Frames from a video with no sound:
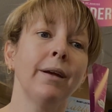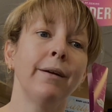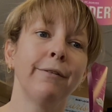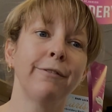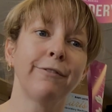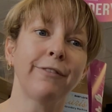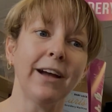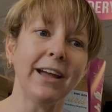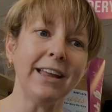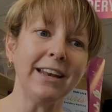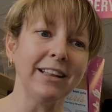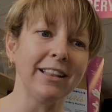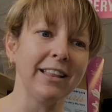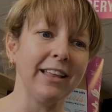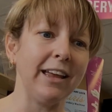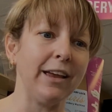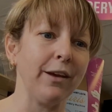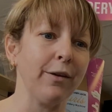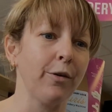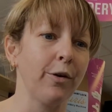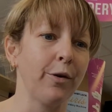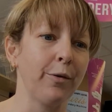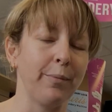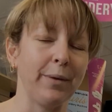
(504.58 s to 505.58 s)

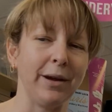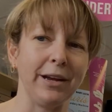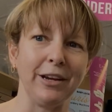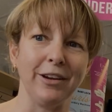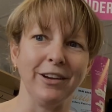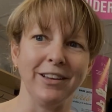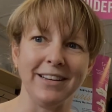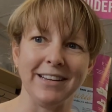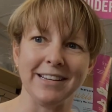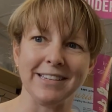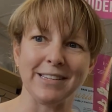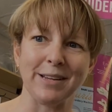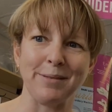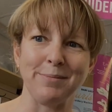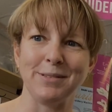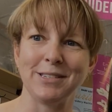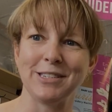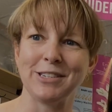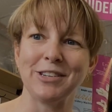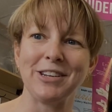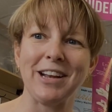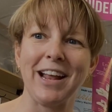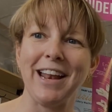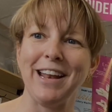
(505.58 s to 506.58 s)
Finally, oh my goodness, I'm
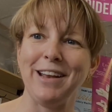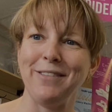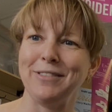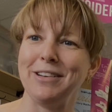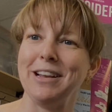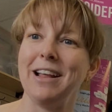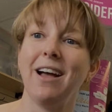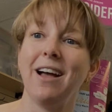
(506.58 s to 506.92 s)
still not even,